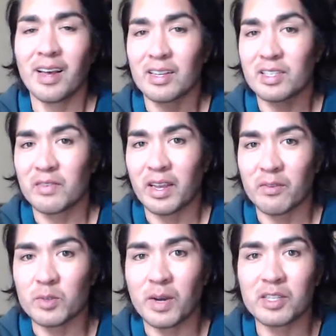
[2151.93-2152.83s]
I'll see if I can
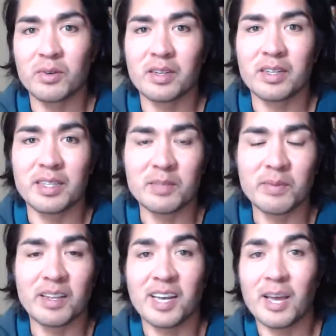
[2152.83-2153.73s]
respond to it in a decent
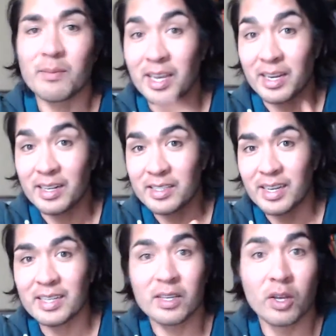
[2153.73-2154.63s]
amount of time. Take it easy,
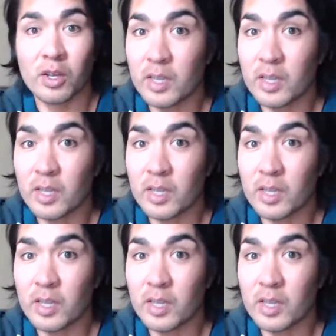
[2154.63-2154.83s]
guys.